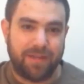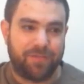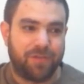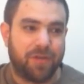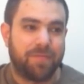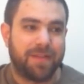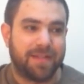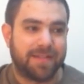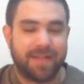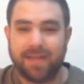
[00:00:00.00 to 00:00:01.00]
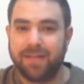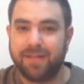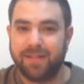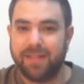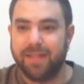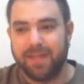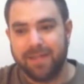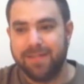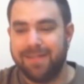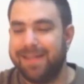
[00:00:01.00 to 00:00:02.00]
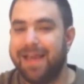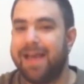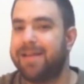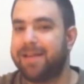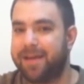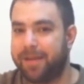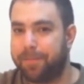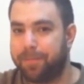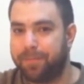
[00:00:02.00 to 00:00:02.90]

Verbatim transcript: F sharp, then it's technically D add 9